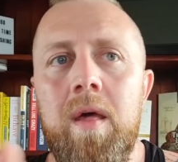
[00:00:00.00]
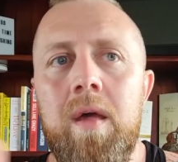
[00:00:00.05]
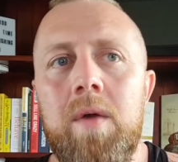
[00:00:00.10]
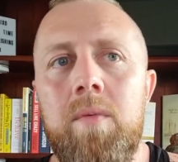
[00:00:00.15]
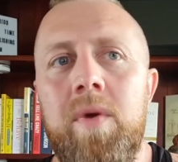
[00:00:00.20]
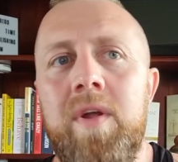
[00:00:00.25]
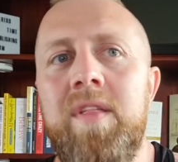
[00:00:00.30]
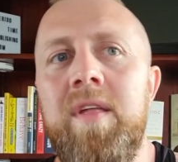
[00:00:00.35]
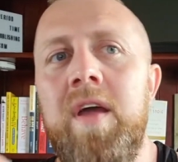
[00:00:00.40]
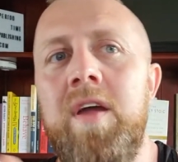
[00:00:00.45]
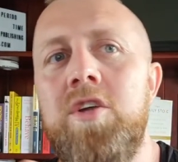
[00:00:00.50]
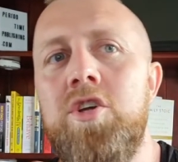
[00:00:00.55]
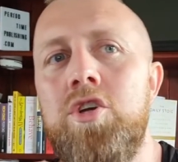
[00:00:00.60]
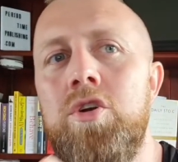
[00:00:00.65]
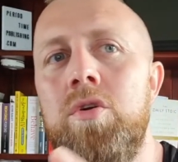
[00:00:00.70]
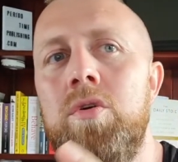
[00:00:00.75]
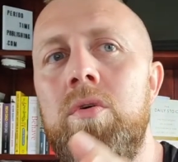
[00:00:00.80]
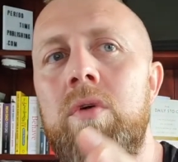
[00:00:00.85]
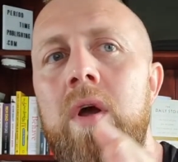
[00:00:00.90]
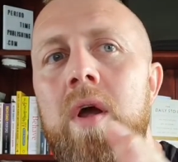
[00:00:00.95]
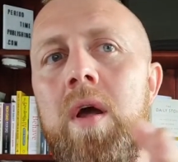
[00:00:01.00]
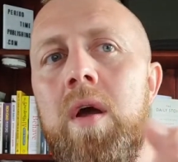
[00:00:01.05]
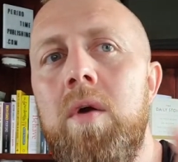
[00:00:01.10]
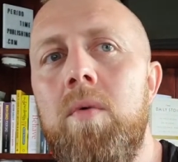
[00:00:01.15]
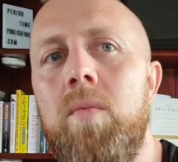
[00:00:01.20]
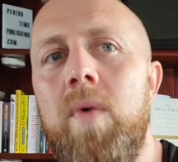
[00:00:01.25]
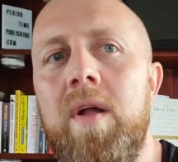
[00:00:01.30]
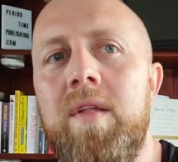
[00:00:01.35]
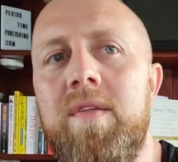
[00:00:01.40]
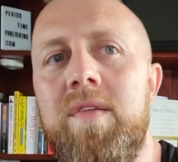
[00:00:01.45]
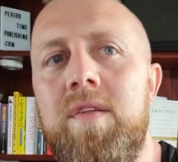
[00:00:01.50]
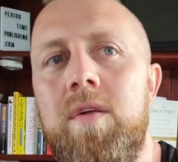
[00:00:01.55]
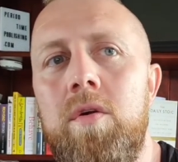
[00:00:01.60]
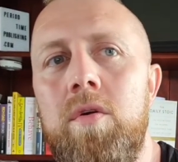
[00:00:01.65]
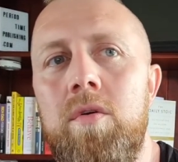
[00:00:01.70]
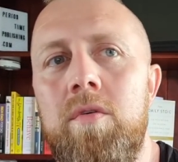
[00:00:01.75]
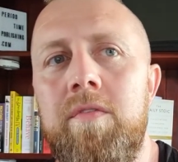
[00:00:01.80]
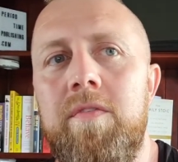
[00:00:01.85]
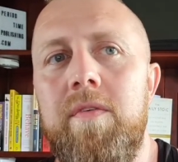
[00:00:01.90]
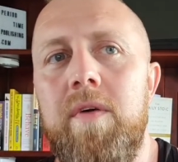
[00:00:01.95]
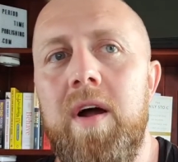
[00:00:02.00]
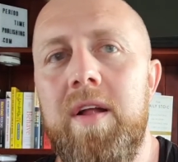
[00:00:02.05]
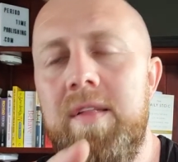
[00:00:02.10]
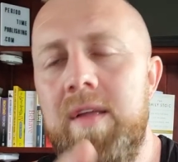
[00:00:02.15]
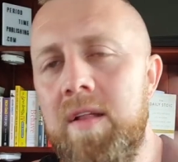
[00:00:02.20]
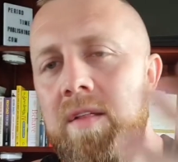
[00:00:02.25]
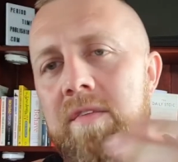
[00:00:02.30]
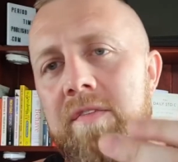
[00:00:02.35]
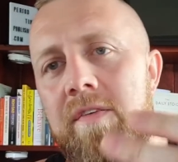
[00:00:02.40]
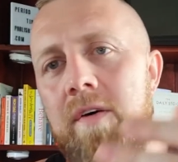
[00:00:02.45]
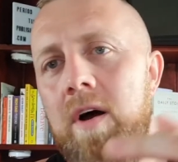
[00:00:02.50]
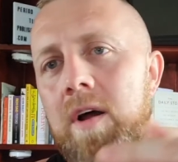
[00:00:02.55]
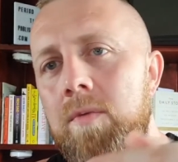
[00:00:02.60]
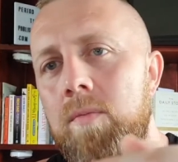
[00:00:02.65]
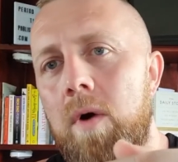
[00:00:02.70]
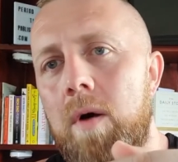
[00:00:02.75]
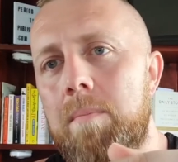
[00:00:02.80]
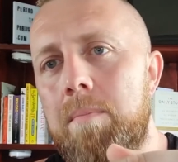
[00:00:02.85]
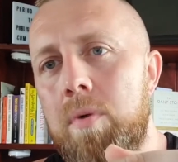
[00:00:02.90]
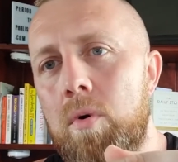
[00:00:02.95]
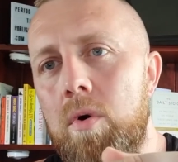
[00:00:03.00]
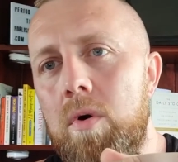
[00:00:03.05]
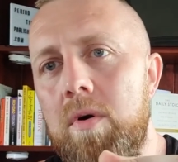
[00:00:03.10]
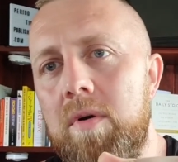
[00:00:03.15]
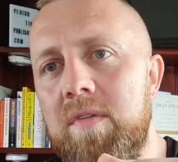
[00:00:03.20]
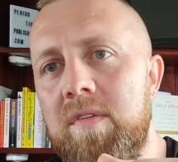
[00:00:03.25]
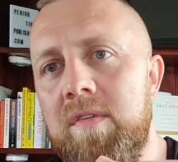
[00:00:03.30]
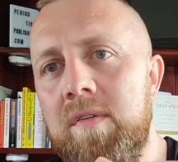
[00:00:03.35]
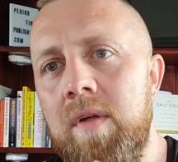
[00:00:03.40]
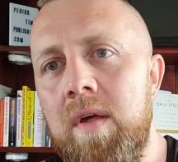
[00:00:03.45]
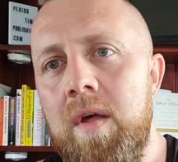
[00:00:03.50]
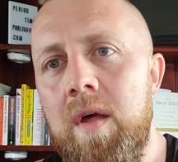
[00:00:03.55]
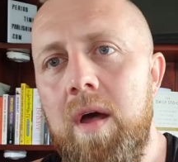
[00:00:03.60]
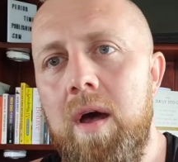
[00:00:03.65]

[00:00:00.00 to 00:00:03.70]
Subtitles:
We teach you, once you've identified what books,